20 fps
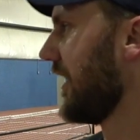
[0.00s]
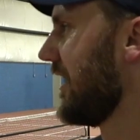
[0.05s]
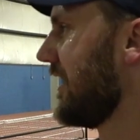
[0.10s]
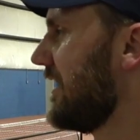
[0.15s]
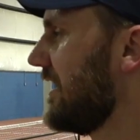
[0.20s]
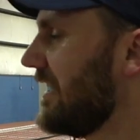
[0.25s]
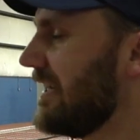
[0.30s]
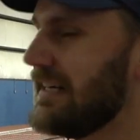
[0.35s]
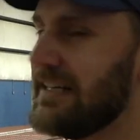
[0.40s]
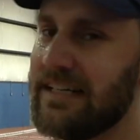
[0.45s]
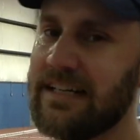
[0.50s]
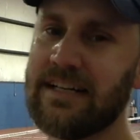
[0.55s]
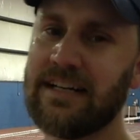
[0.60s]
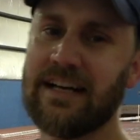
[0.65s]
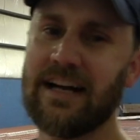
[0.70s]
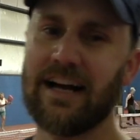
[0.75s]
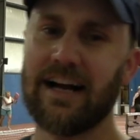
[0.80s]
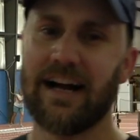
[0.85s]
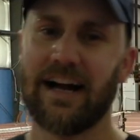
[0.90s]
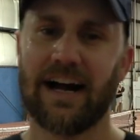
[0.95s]

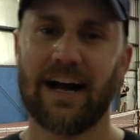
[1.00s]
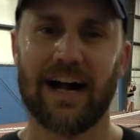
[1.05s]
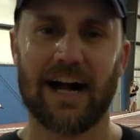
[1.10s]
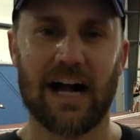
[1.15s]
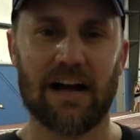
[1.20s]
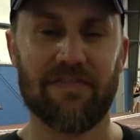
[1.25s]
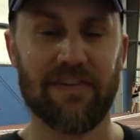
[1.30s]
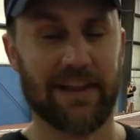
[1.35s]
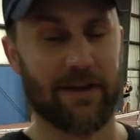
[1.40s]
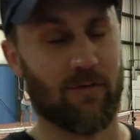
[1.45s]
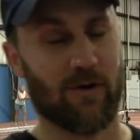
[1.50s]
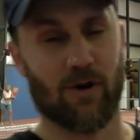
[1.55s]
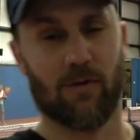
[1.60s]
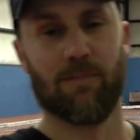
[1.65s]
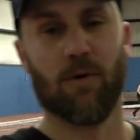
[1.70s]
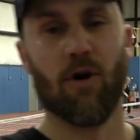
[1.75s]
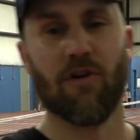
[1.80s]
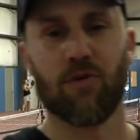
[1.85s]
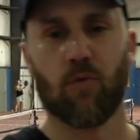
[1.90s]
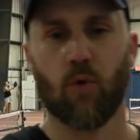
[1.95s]
I feel like we
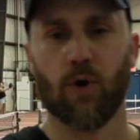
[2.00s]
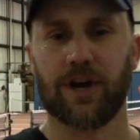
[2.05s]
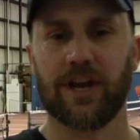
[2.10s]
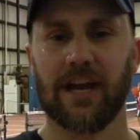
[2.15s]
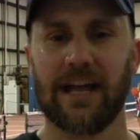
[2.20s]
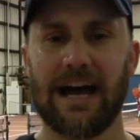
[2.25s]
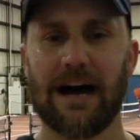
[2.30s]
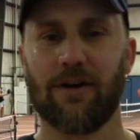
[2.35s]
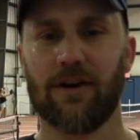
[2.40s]
were both working